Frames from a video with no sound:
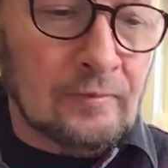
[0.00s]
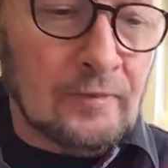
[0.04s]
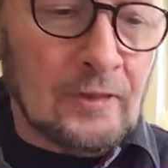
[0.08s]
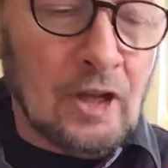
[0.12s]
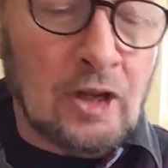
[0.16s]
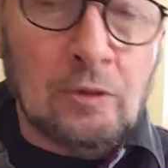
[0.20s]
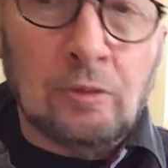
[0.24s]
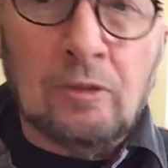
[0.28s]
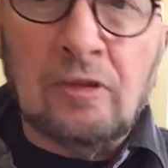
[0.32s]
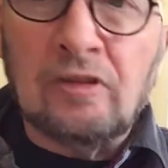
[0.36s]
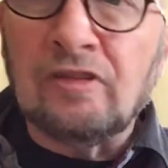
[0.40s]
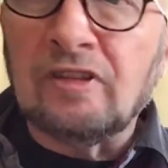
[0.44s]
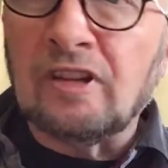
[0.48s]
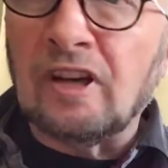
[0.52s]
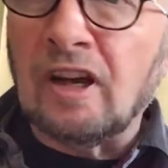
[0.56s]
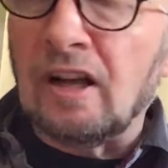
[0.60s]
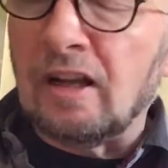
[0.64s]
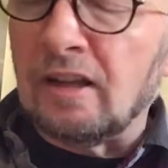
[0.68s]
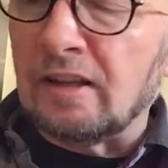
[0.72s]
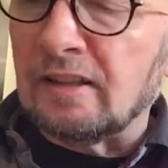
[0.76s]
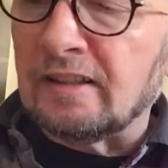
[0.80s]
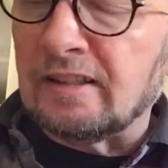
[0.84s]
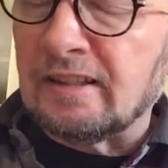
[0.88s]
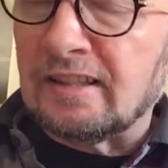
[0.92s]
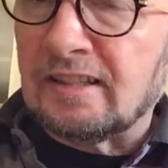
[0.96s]
We've
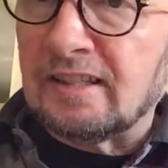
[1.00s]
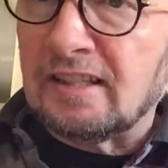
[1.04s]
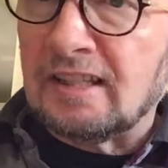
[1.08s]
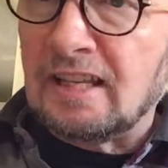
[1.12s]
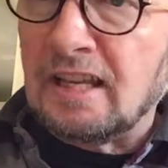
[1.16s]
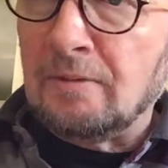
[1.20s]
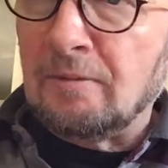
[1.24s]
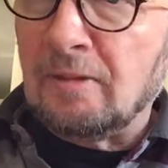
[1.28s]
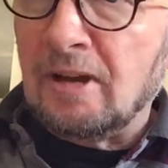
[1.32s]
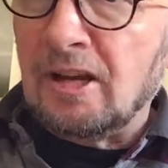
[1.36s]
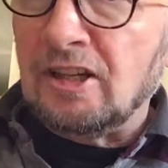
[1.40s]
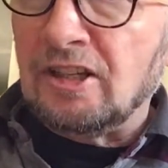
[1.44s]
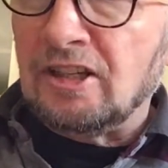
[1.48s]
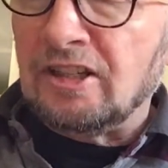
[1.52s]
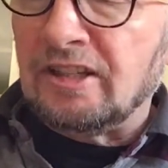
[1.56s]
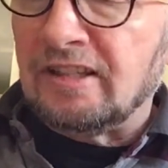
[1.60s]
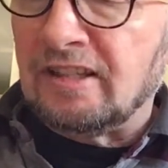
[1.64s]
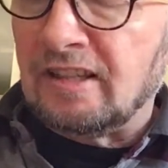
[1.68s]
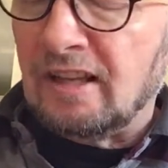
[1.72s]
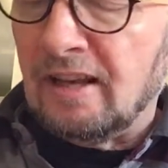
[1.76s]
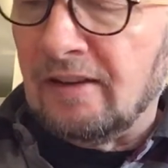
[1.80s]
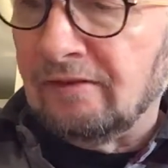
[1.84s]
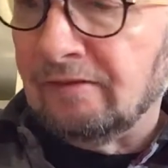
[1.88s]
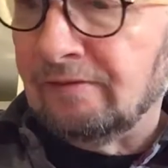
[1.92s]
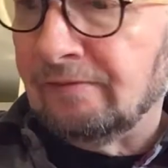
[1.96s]
got C major
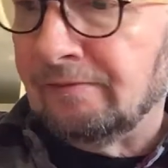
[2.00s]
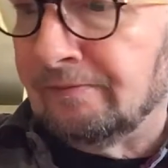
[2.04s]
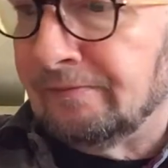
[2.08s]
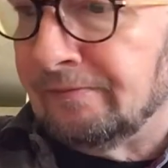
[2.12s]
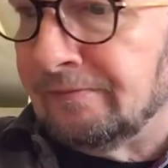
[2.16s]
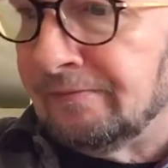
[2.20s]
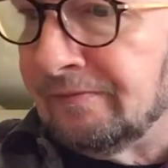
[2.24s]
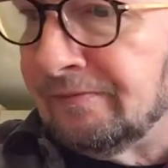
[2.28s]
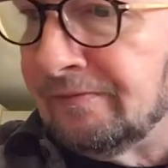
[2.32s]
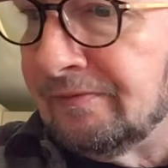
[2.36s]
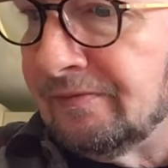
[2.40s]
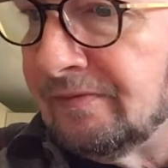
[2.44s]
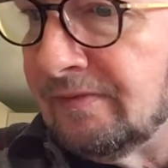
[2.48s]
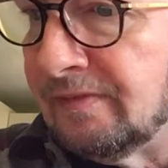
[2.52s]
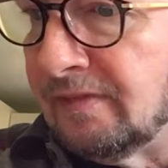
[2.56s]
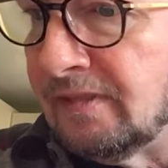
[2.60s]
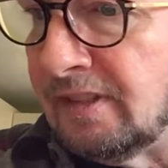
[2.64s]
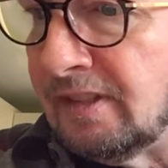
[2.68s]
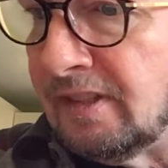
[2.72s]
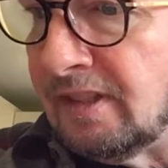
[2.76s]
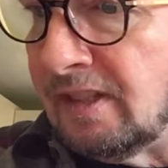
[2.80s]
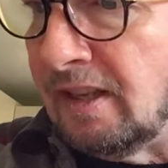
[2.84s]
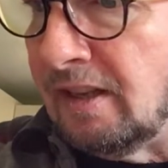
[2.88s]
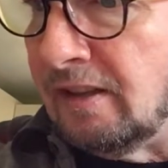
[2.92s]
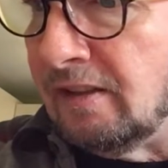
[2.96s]
7,
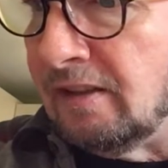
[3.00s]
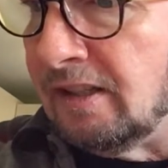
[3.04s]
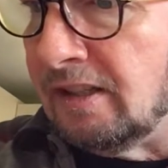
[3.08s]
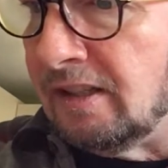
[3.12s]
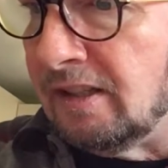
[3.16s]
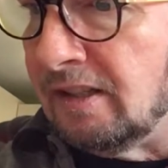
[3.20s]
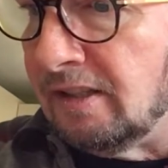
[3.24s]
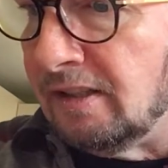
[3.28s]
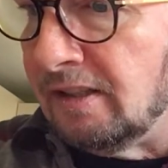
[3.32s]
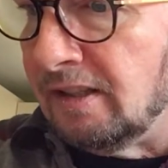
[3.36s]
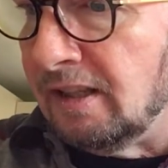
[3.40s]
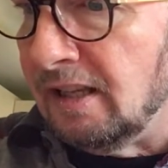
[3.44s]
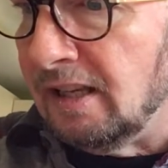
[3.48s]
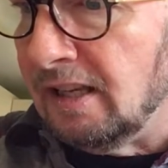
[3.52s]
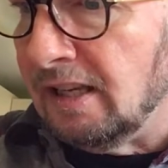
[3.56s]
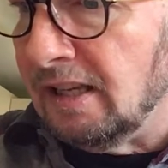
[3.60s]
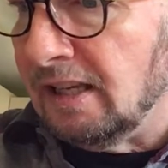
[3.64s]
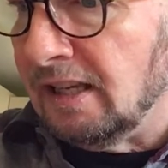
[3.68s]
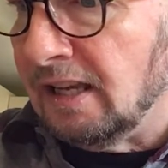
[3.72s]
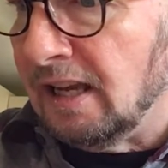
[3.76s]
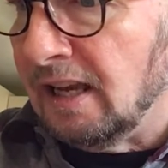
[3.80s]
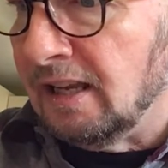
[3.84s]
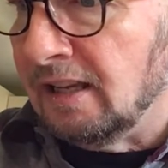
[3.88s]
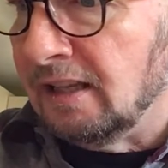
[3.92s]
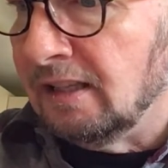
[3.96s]
so this is
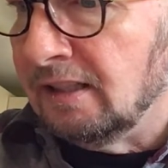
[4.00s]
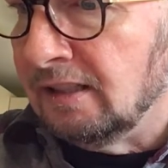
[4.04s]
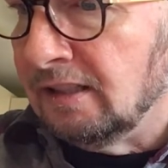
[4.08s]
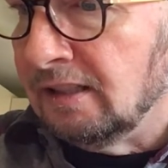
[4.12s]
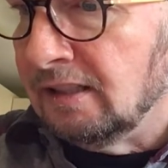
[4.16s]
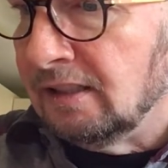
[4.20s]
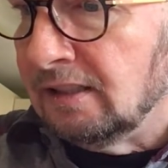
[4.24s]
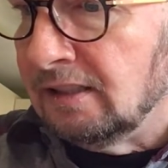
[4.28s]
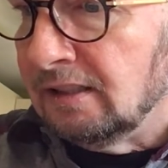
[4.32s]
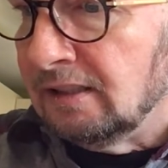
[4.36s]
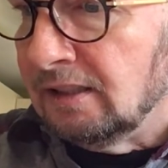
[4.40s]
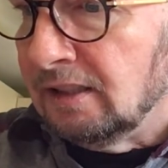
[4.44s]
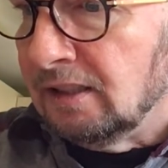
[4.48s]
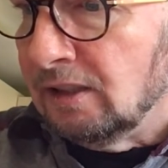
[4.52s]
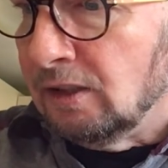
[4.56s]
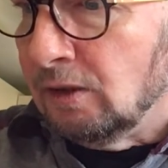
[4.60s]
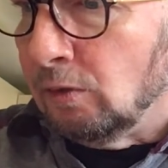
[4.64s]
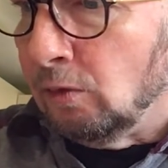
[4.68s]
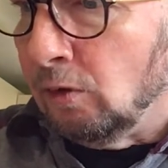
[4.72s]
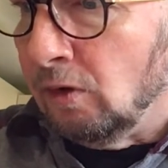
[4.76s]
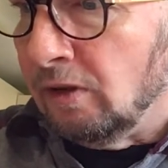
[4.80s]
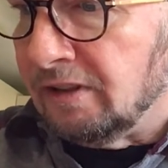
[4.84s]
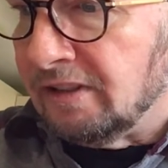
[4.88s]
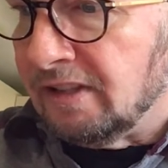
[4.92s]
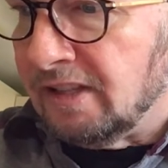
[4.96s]
the
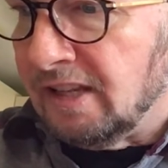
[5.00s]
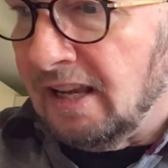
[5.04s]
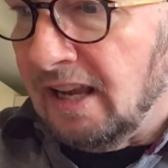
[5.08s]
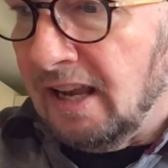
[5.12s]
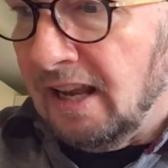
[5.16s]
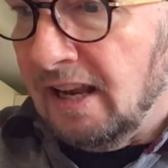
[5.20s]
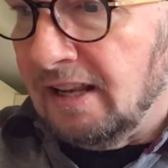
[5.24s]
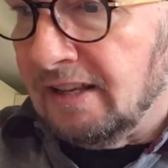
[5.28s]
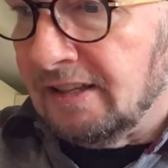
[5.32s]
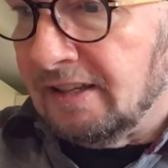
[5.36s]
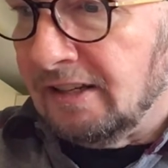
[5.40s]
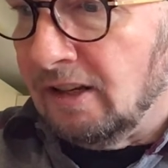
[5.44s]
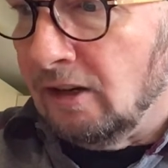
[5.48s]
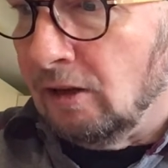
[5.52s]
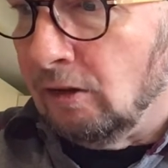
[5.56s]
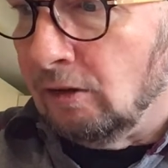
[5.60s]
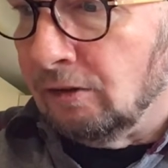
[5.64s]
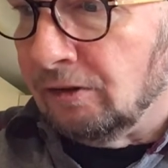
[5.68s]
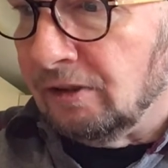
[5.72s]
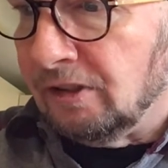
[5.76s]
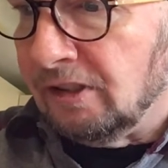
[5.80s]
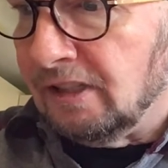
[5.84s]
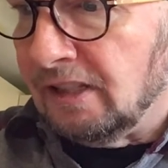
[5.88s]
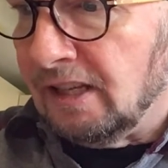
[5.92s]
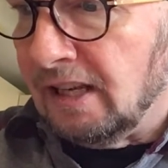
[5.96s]
once again, as in
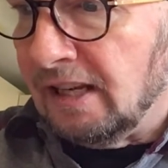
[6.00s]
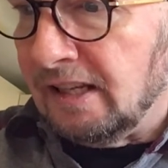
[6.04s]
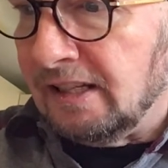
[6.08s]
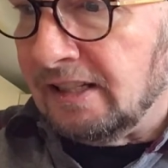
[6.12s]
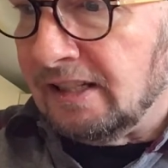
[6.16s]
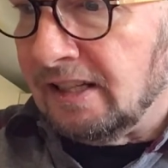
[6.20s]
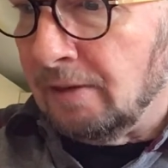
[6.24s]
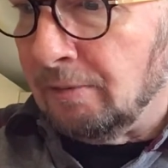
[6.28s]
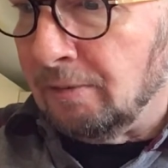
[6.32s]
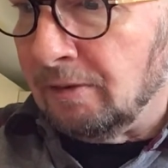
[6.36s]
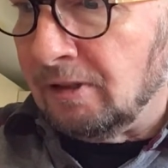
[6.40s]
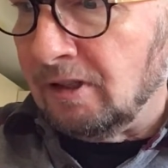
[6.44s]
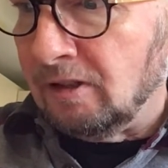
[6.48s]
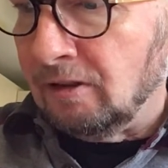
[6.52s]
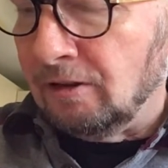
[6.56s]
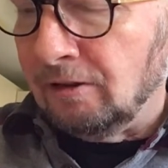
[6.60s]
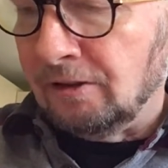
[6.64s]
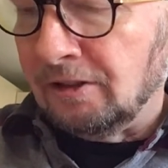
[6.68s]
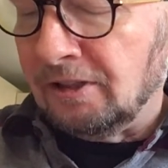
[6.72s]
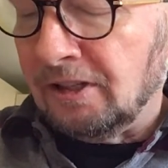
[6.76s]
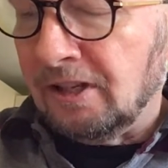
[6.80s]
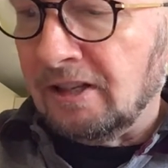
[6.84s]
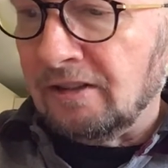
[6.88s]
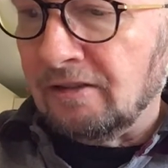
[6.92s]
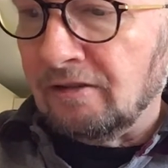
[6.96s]
olden days, happy
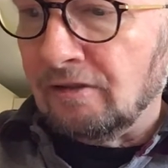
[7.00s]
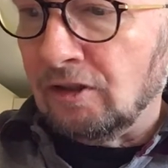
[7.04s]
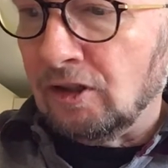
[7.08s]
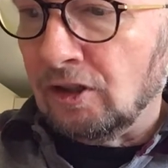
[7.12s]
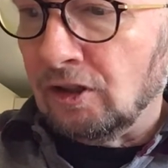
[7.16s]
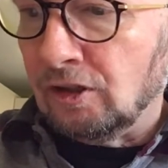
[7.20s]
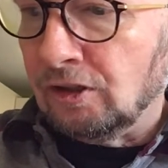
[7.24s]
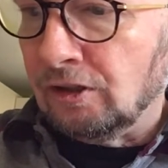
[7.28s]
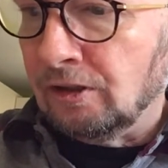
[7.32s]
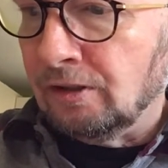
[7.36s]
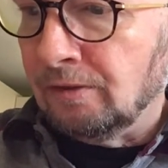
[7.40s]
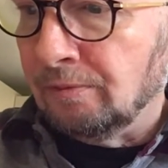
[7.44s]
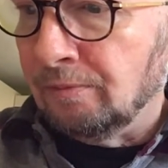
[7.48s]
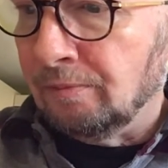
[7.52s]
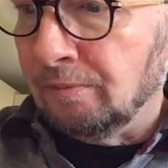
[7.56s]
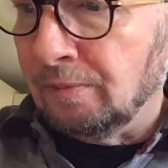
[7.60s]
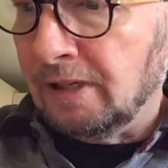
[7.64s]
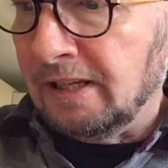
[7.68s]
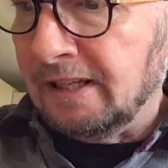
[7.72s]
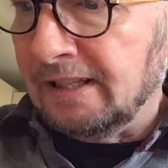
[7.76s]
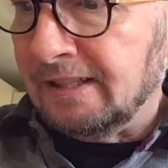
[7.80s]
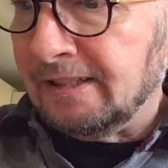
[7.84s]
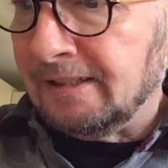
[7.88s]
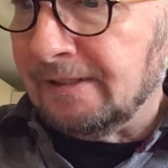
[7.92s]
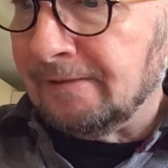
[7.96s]
olden days with your
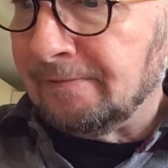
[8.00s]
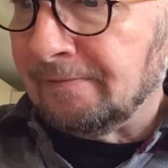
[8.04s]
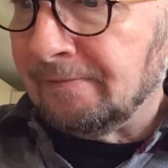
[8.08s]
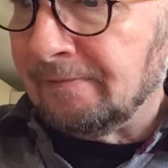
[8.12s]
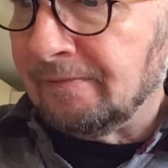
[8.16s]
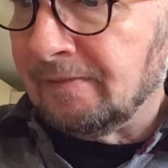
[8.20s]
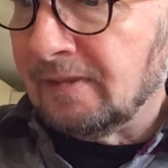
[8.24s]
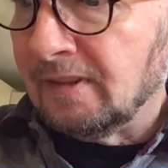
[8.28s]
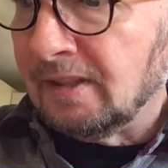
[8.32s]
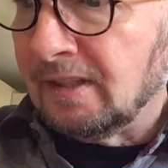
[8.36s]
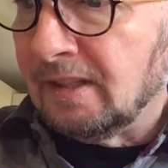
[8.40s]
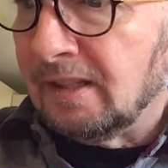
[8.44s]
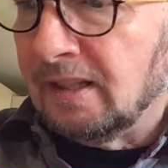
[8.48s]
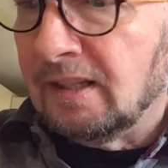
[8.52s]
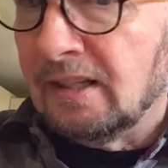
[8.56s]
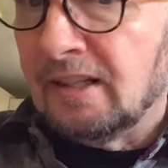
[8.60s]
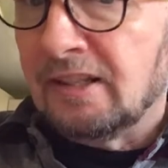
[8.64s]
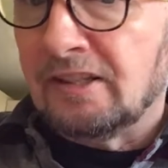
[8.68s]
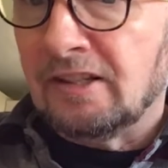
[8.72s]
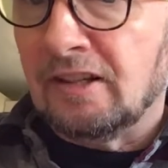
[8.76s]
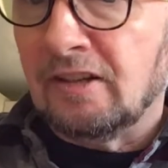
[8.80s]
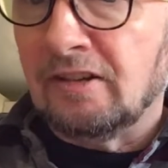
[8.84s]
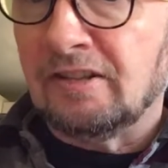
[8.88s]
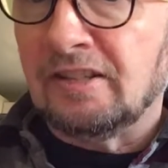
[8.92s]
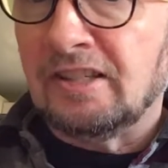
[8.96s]
bit.
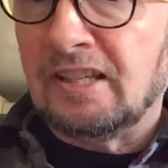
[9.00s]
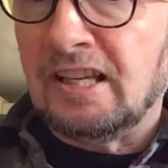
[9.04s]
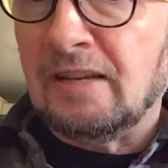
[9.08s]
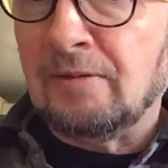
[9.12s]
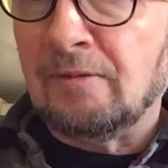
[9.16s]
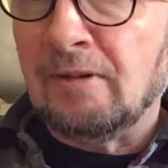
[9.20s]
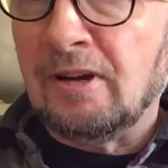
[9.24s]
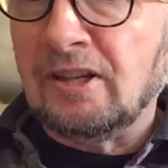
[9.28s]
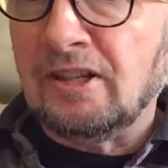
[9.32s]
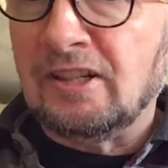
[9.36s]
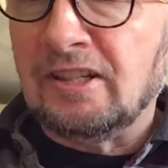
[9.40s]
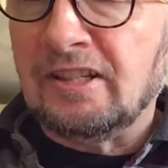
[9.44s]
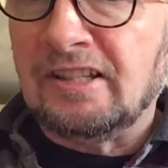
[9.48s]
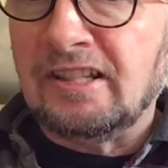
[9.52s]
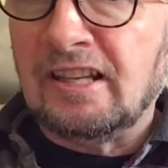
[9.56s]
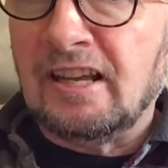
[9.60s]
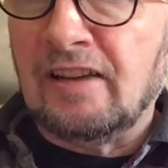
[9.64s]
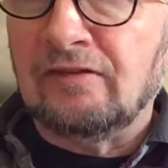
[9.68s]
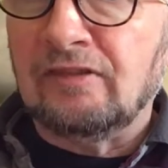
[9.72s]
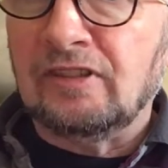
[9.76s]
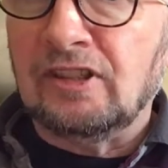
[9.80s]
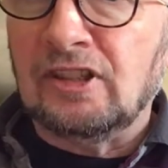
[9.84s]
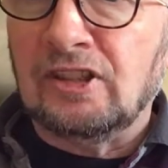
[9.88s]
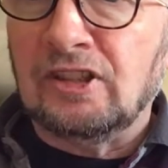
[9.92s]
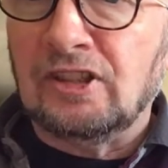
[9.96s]
So C major
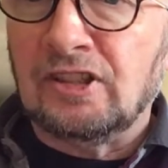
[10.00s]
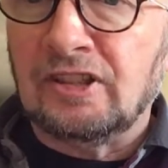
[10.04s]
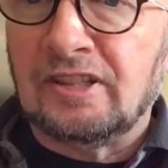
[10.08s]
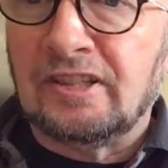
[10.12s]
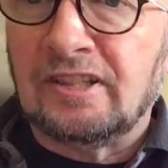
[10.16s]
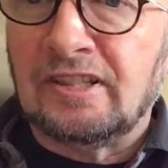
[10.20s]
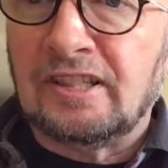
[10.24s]
7 is just